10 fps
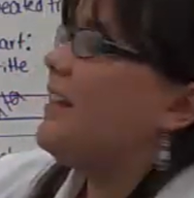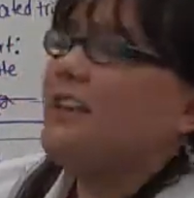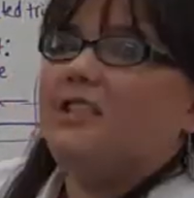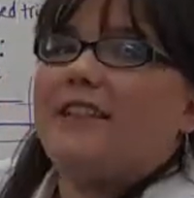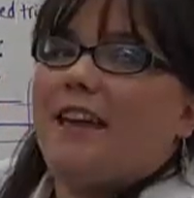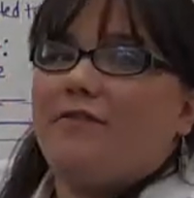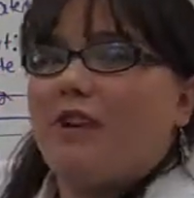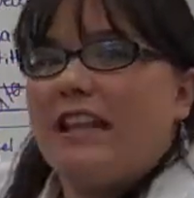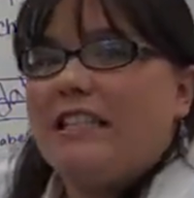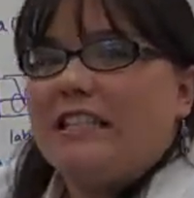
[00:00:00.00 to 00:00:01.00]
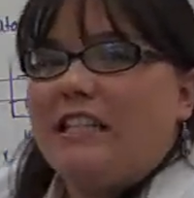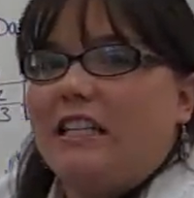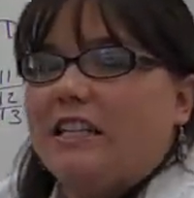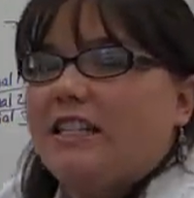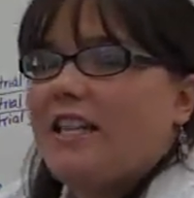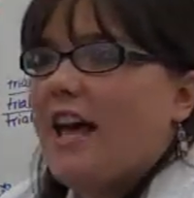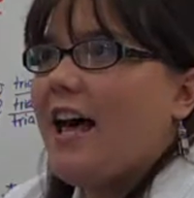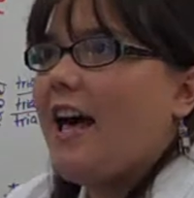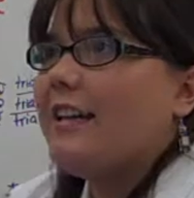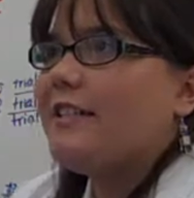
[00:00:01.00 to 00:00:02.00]
let's say, for instance,
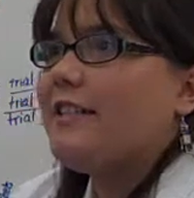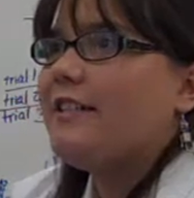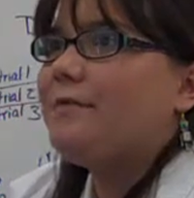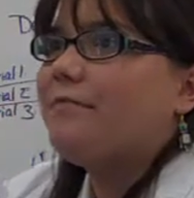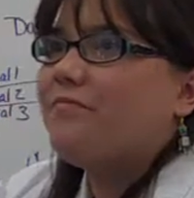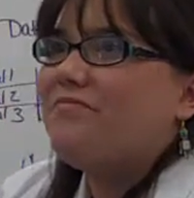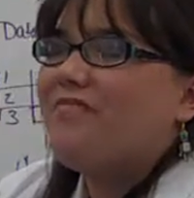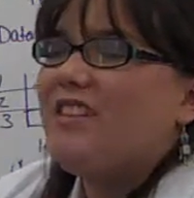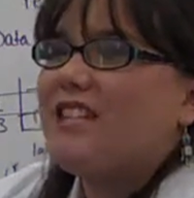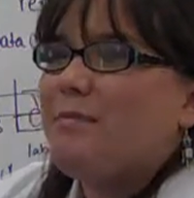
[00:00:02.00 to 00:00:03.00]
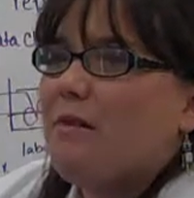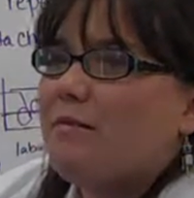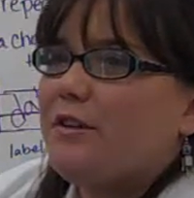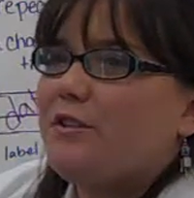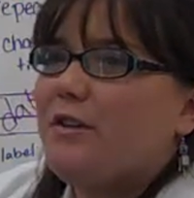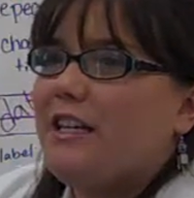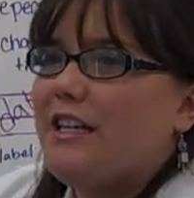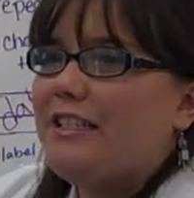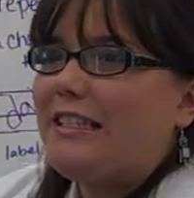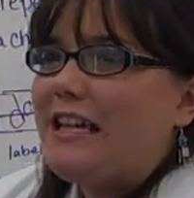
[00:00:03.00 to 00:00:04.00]
that the experiment we're doing
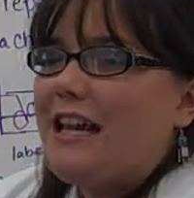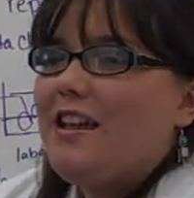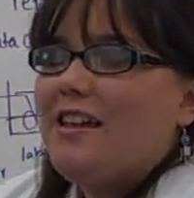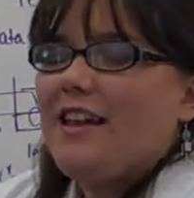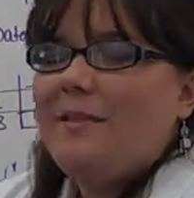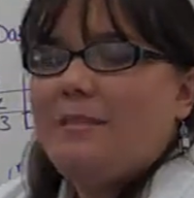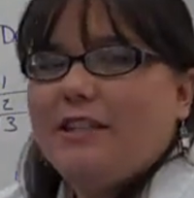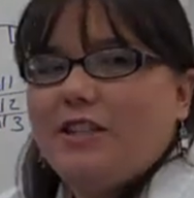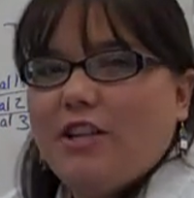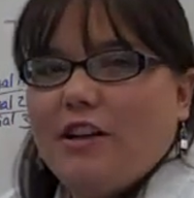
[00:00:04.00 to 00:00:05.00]
is, can Mrs.